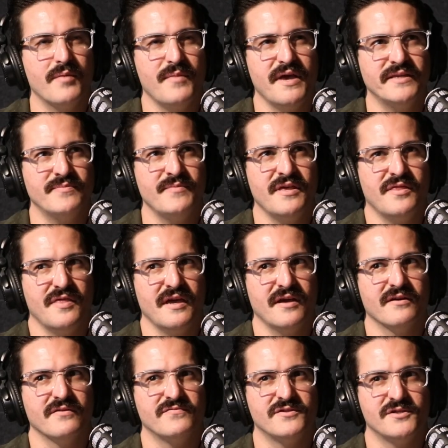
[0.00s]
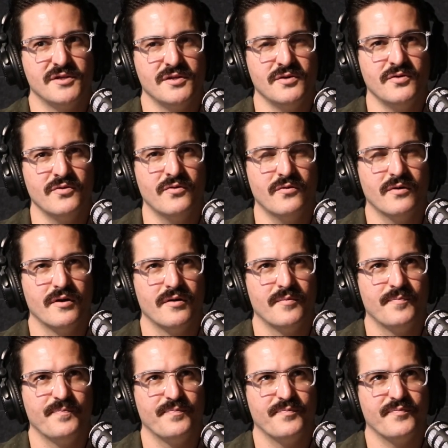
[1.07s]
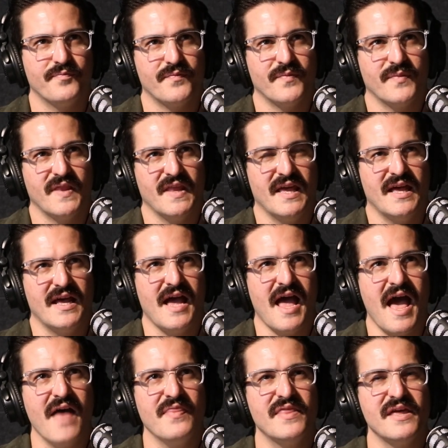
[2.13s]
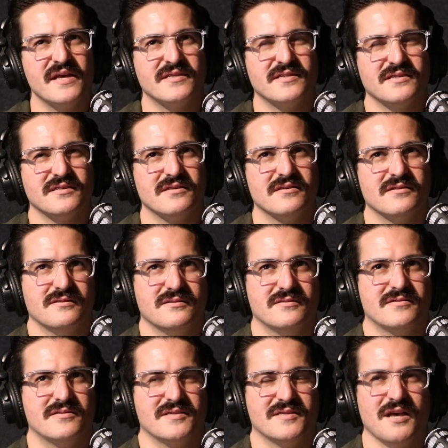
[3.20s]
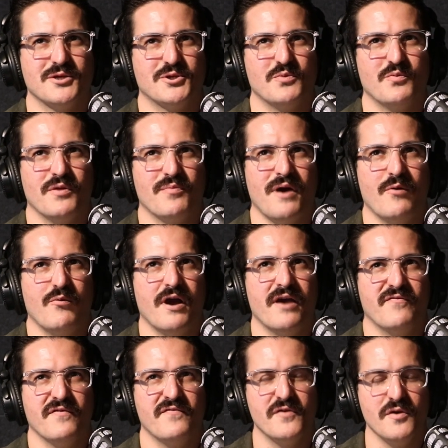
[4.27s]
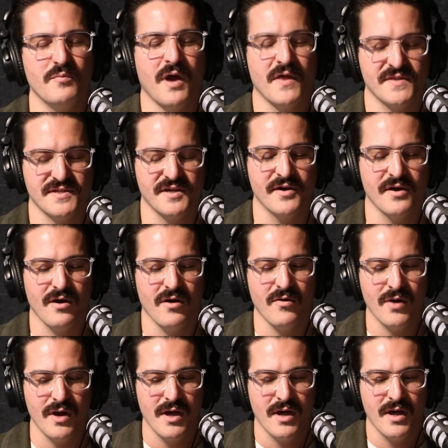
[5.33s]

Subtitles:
it makes me think of too, I had this discussion with my wife a few months ago,